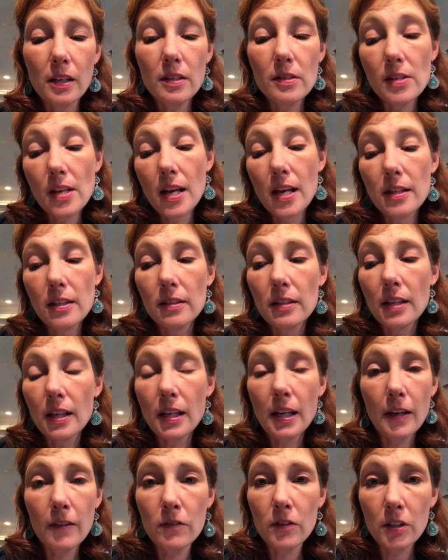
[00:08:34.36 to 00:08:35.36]
saying that they
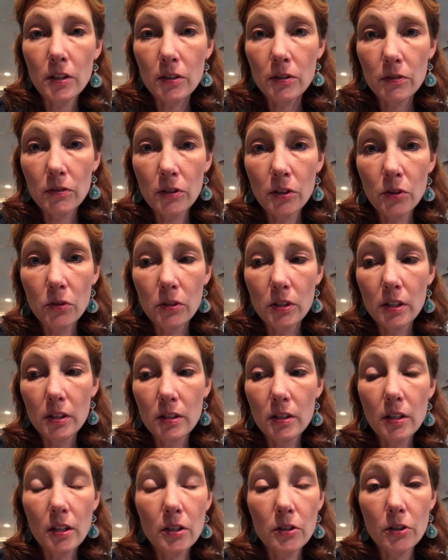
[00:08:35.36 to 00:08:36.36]
gave
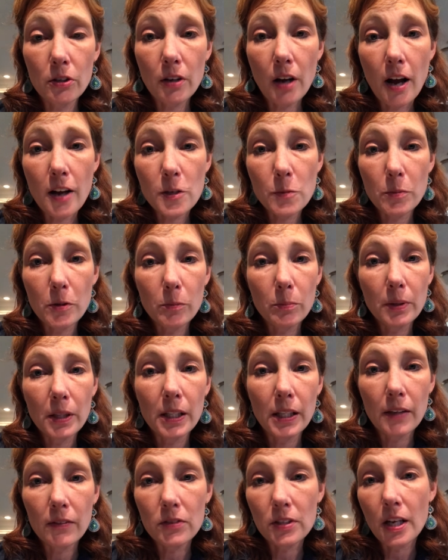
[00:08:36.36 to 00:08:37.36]
the hospital
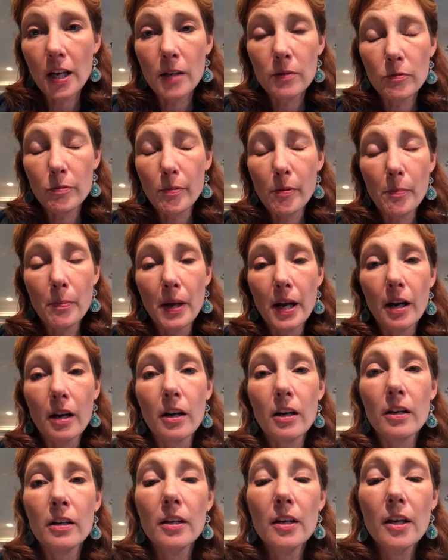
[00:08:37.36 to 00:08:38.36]
plenty of time to
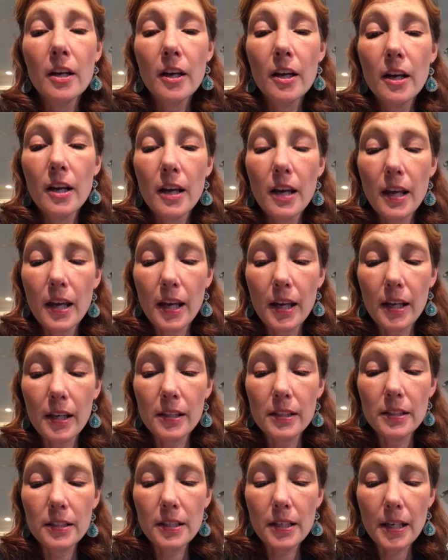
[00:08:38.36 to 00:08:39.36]
prepare,
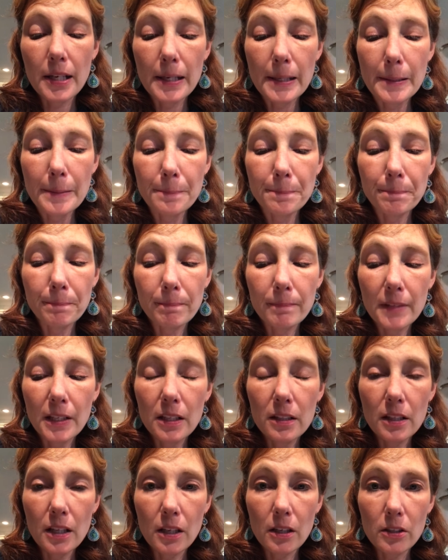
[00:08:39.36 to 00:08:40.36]
and
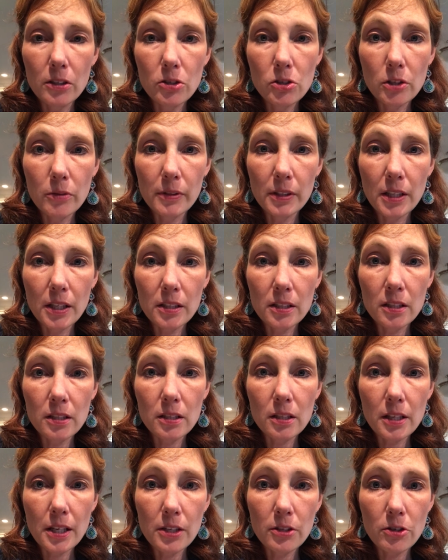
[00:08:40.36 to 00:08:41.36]
they are usually reluctant
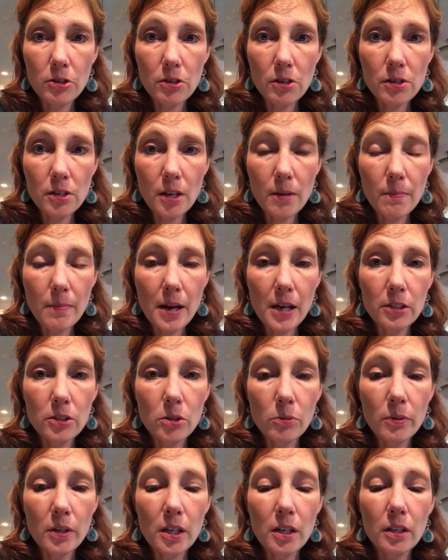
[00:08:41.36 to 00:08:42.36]
to let nurses come back
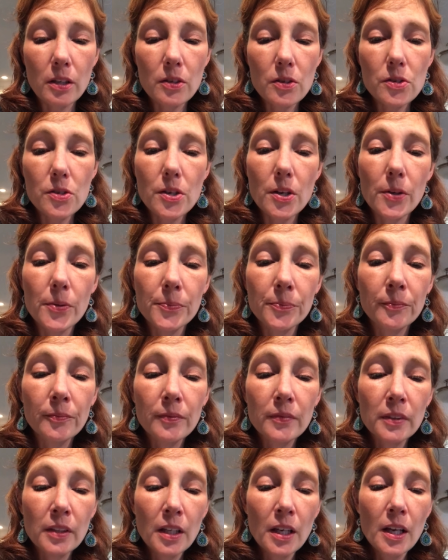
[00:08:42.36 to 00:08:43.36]
to work. So
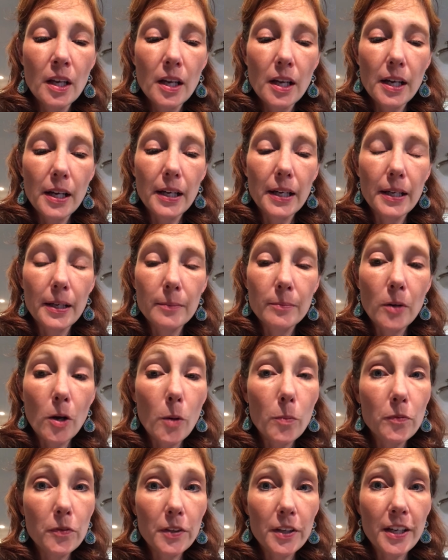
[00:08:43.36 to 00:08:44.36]

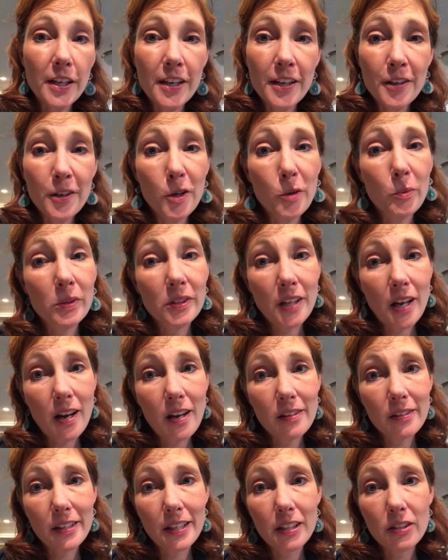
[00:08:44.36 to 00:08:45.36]
hopefully it will
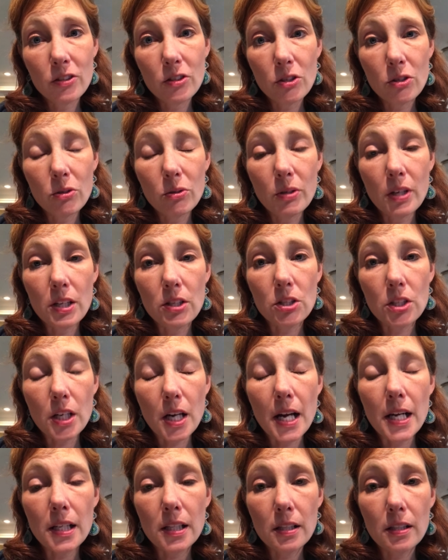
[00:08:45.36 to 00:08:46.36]
not lead to a
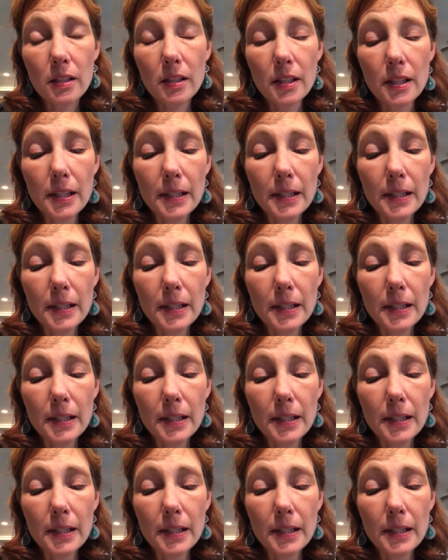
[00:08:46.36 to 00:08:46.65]
strike.